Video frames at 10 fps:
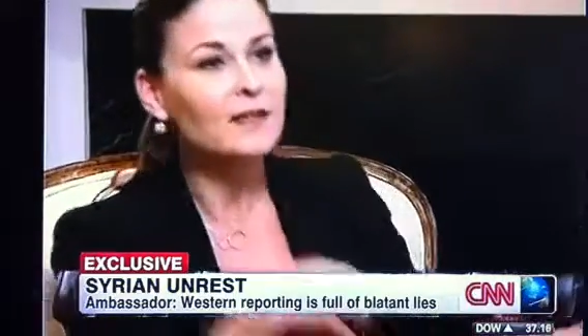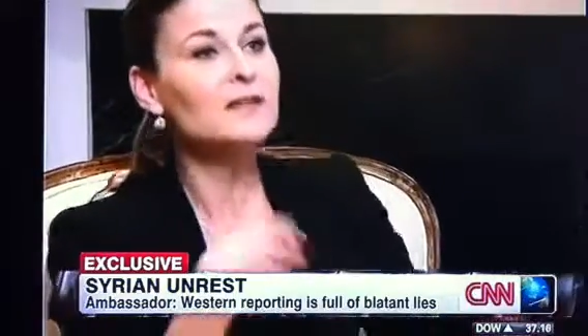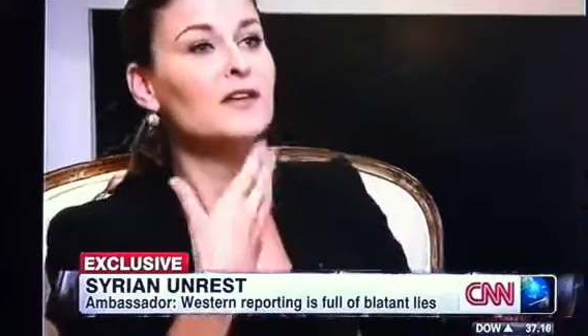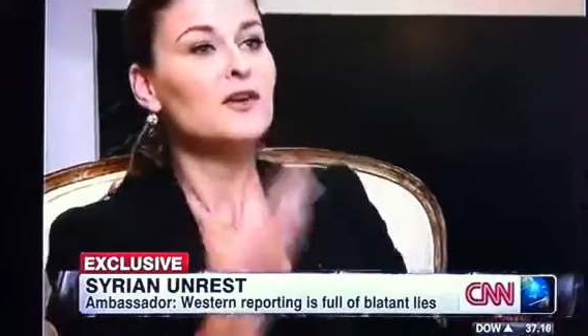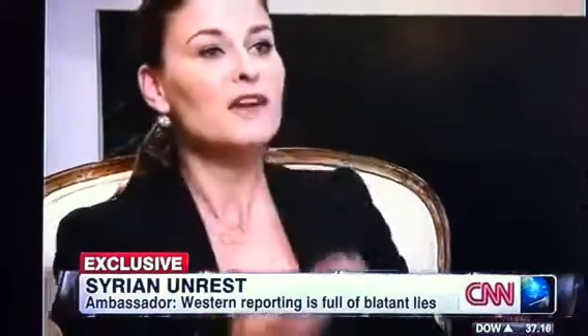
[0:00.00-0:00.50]
I
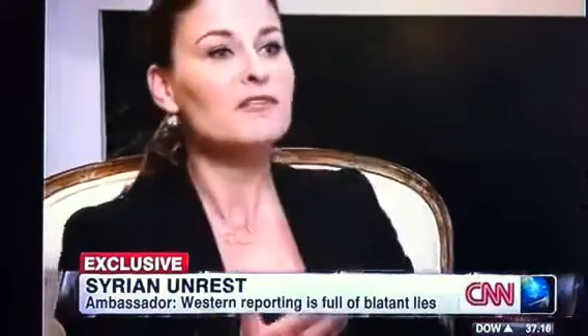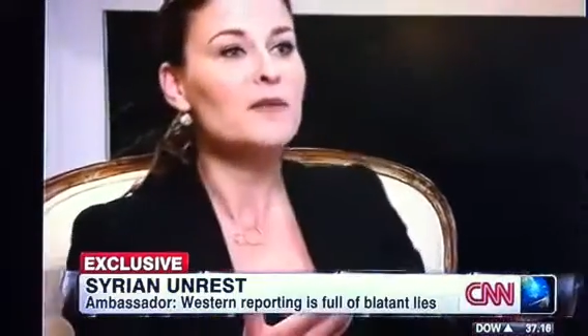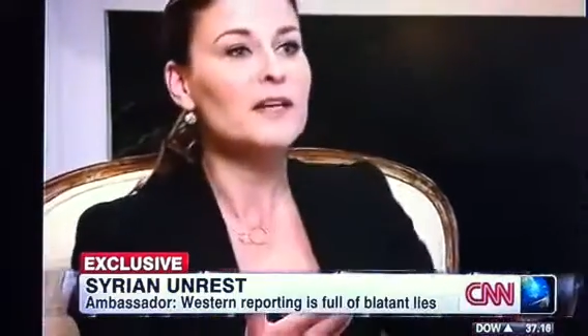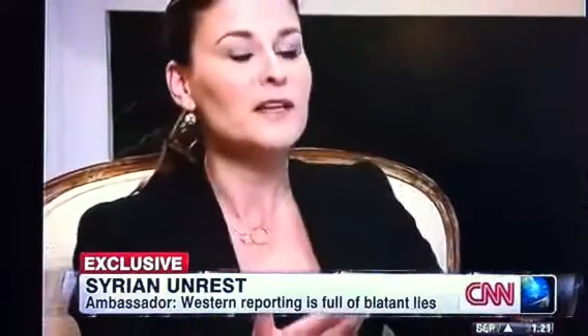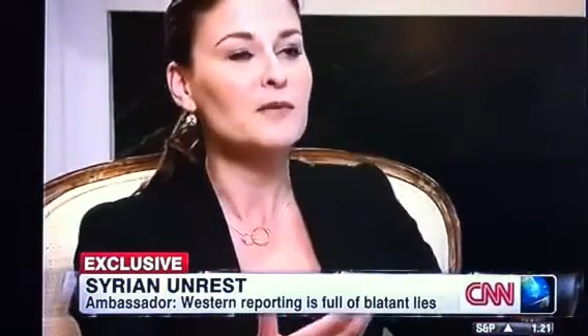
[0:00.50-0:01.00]
can tell you
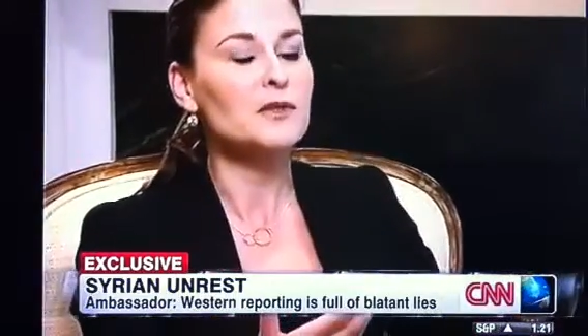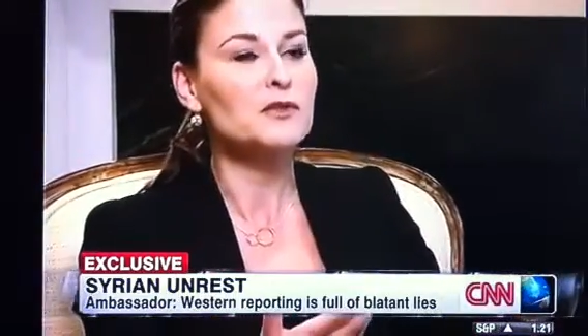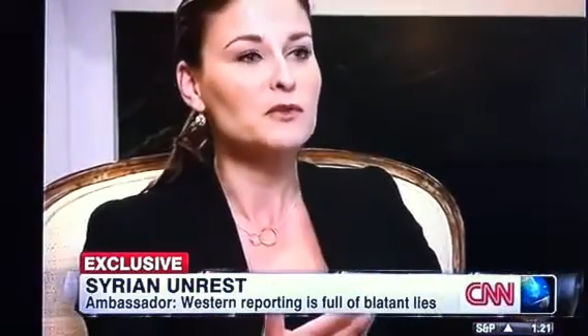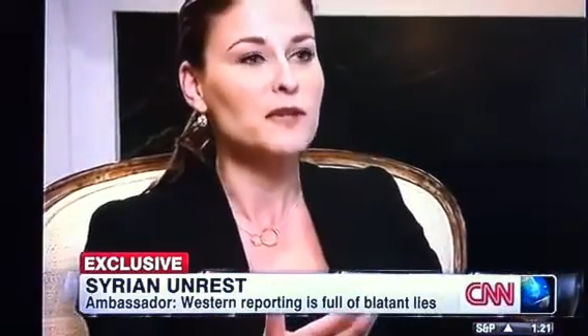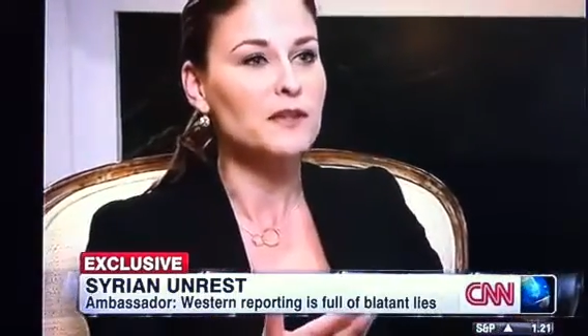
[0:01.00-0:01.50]
I've met
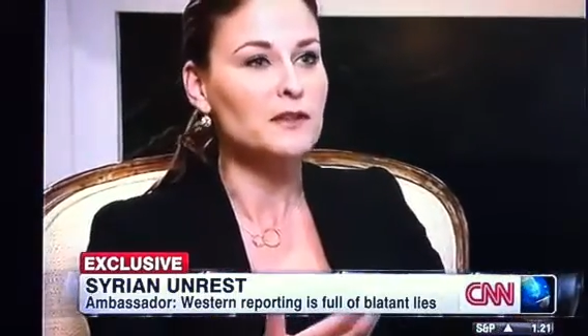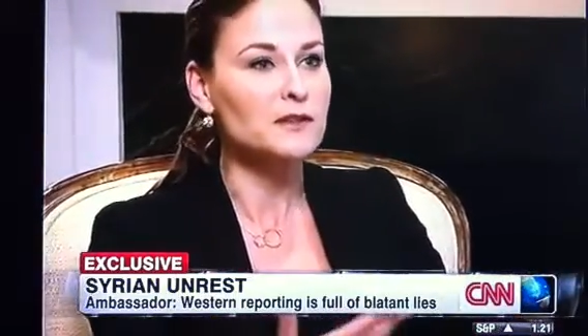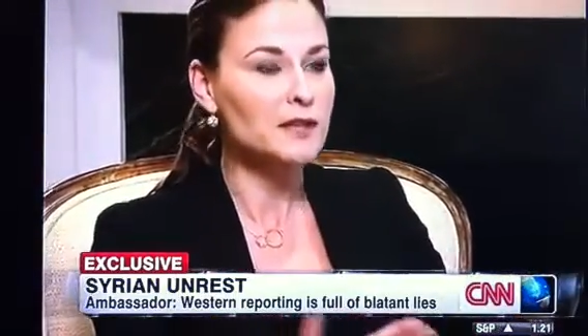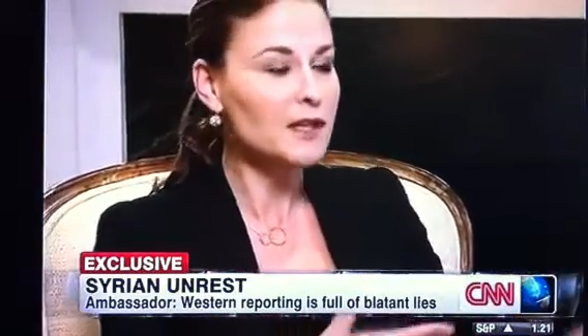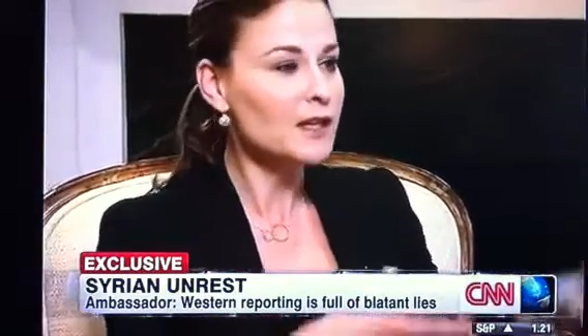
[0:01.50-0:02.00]

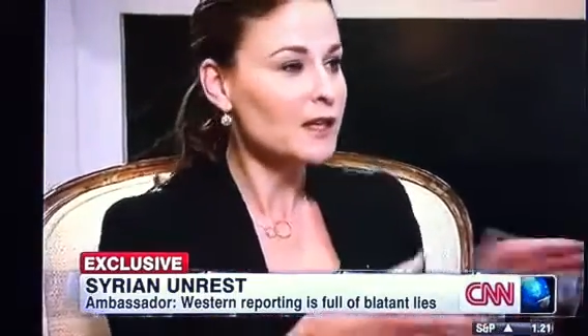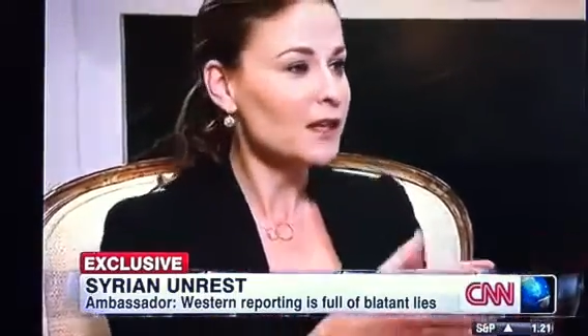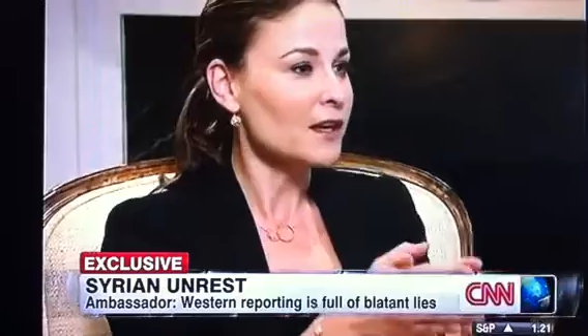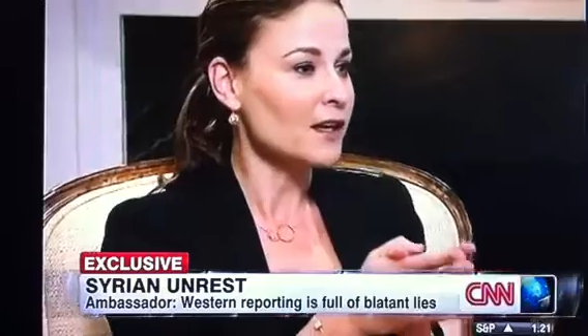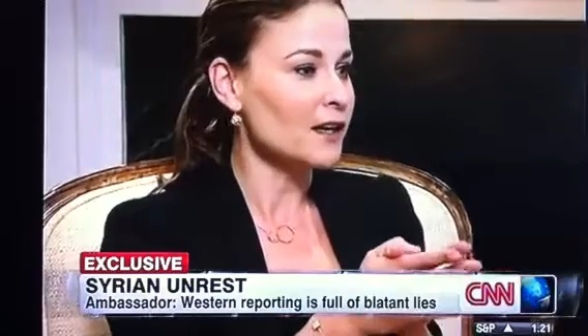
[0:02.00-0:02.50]
demonstrators
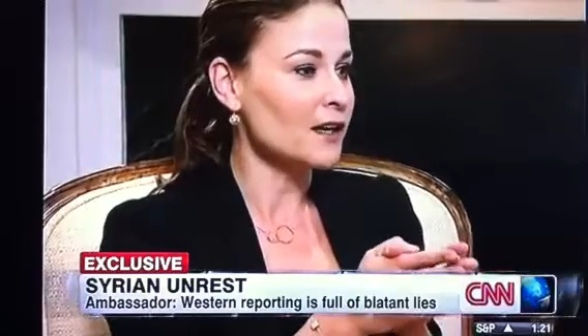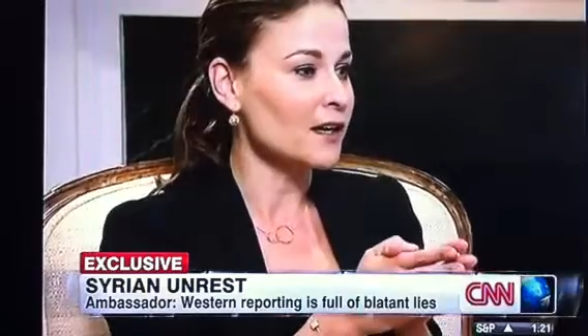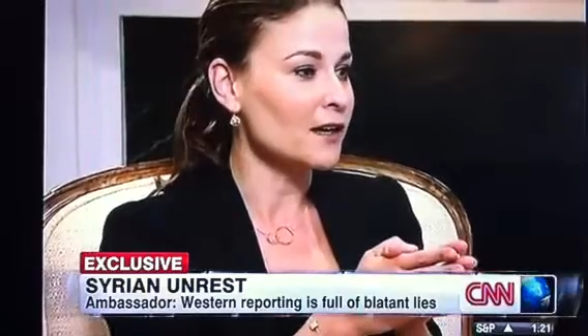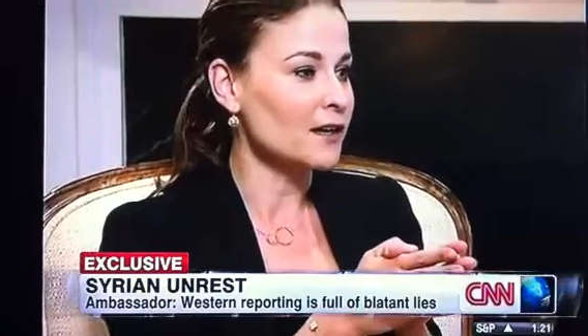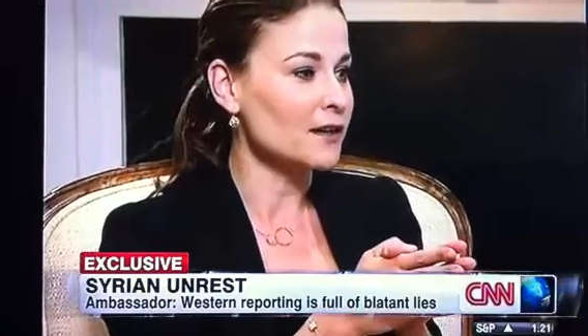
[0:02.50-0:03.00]

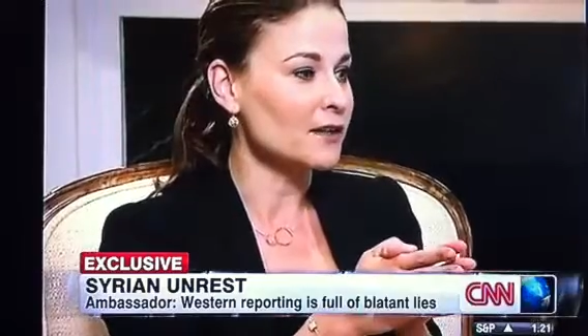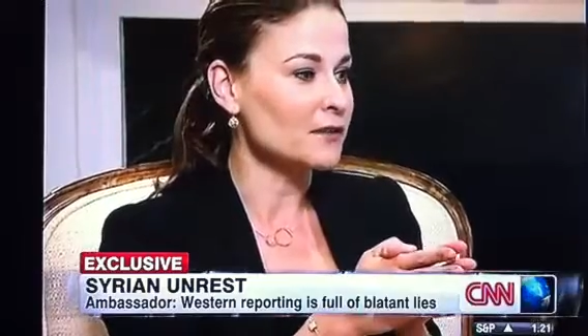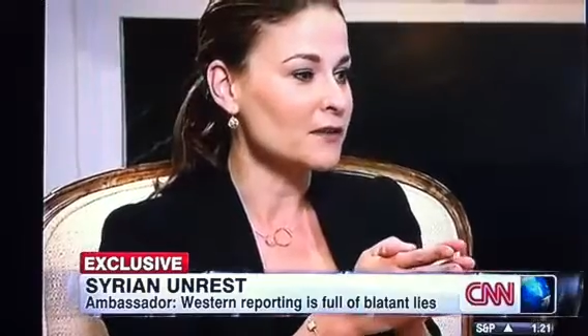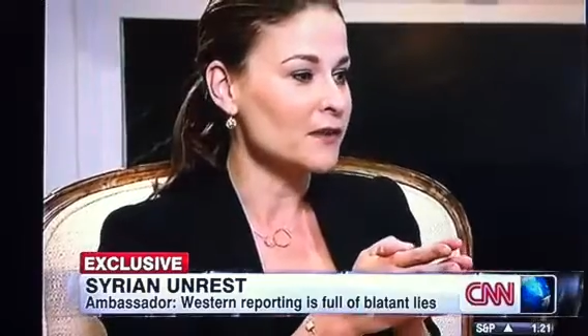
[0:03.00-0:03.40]
uh,